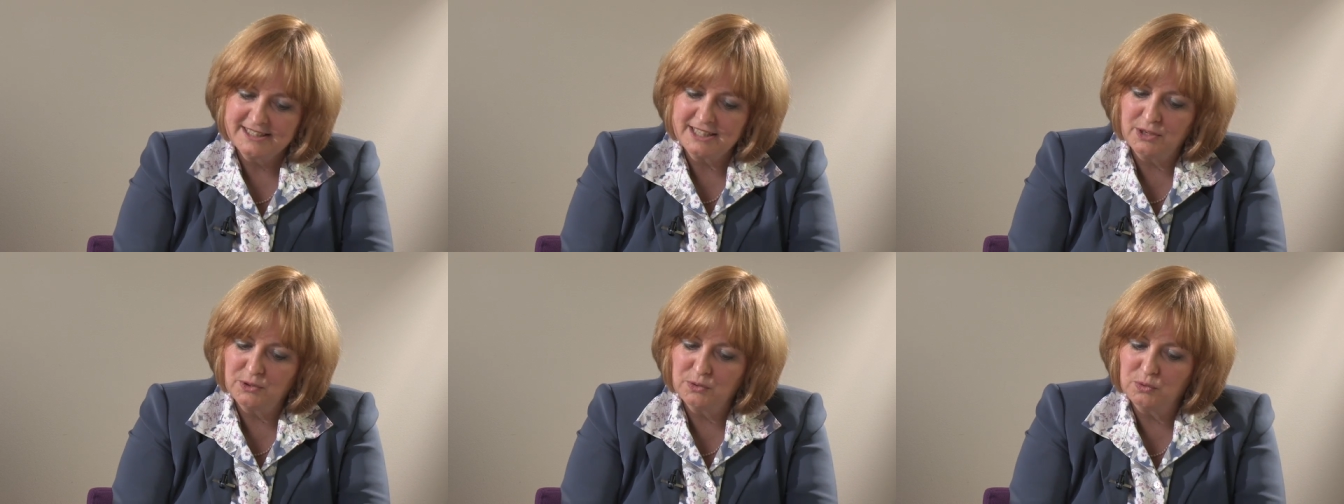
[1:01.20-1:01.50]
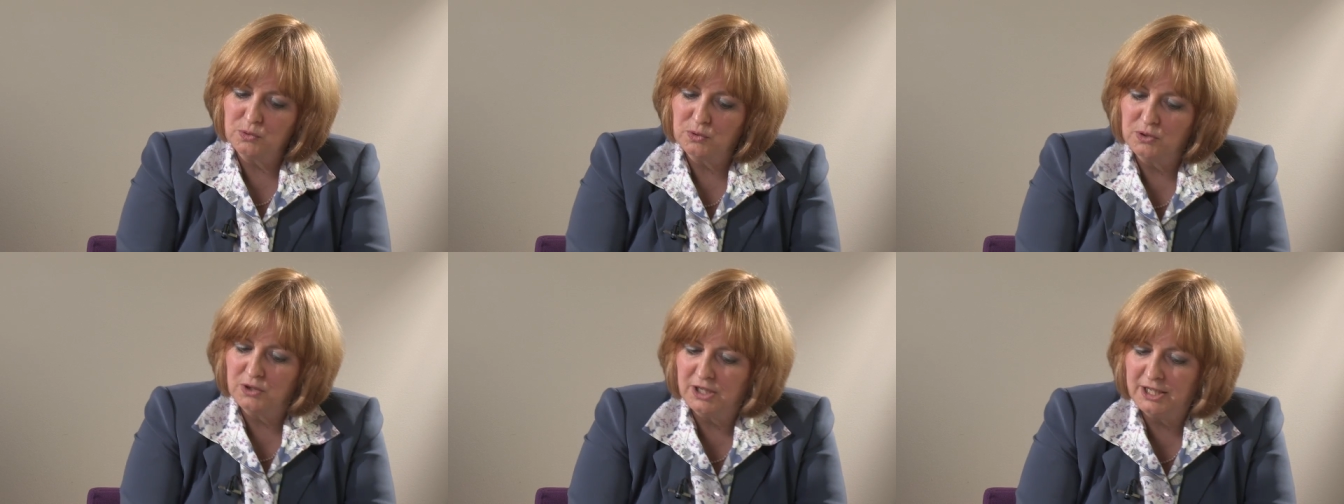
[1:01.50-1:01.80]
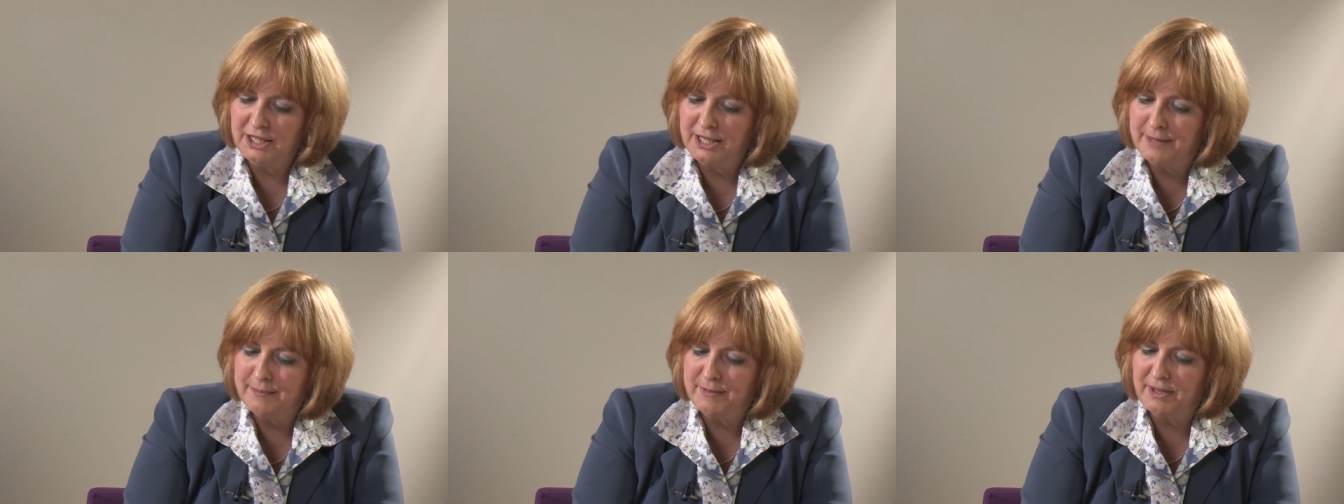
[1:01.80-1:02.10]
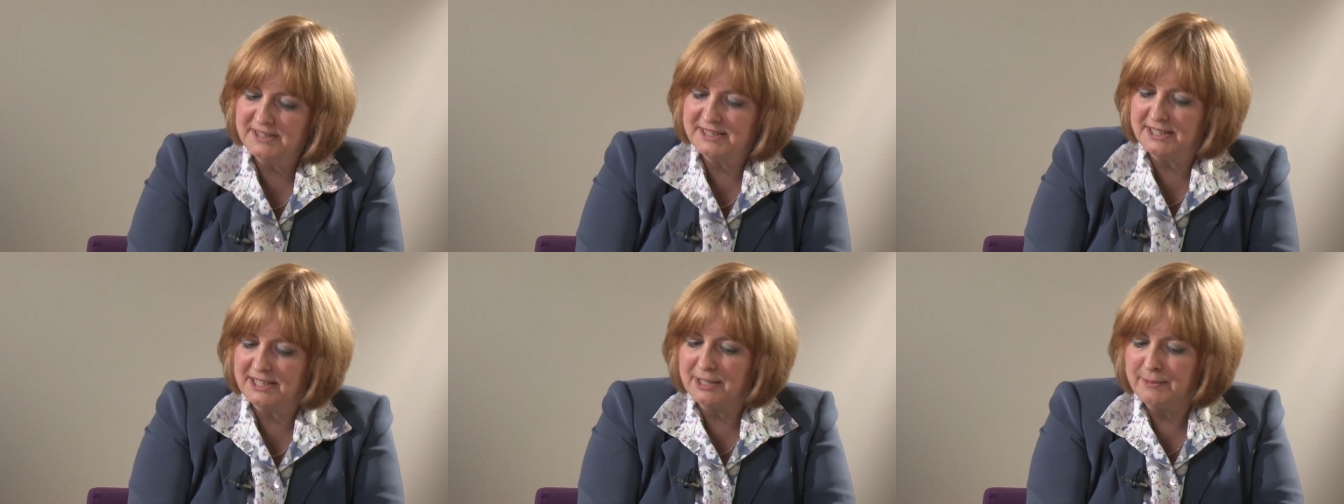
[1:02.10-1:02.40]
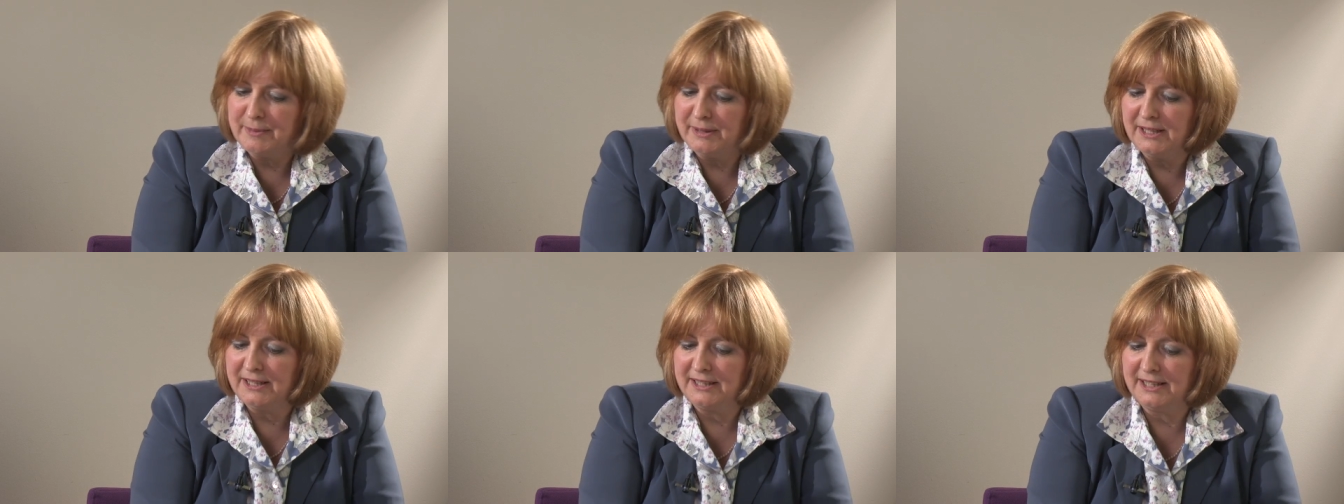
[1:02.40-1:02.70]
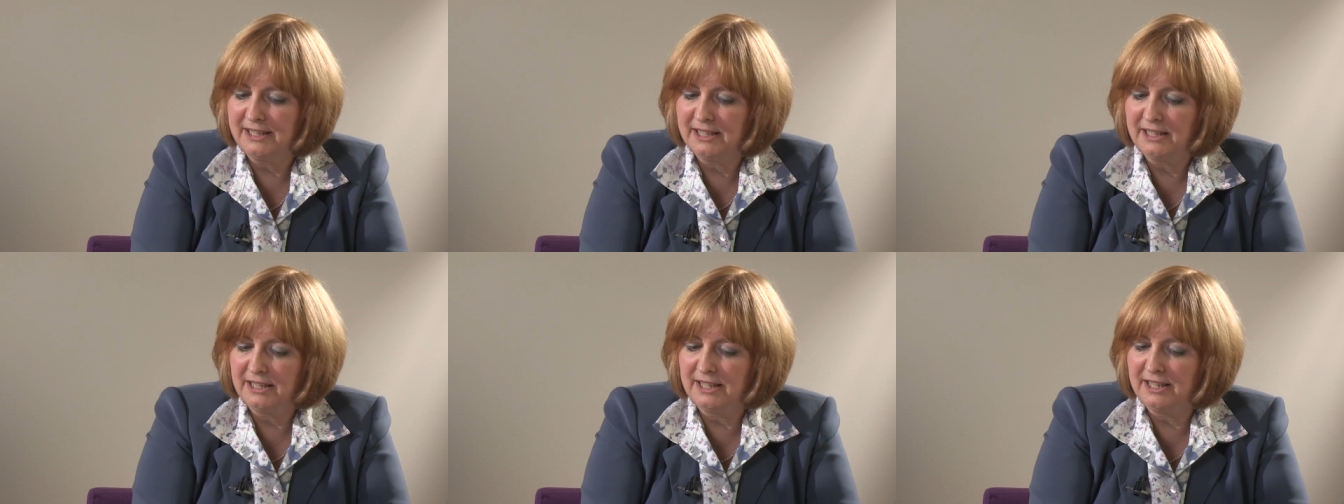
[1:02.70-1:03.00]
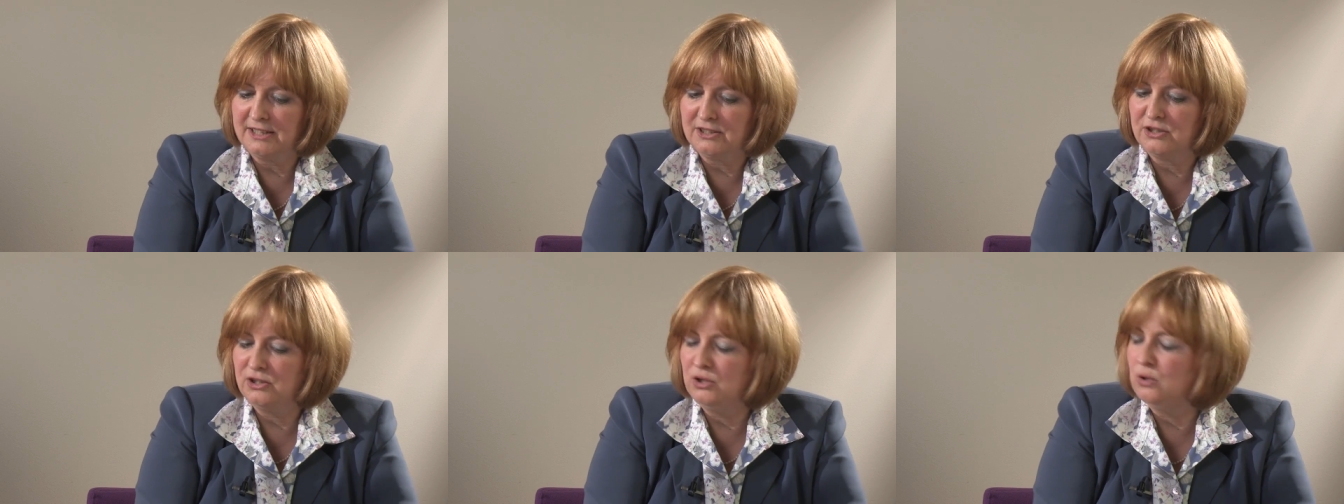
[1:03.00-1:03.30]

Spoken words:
So I said at the beginning, it's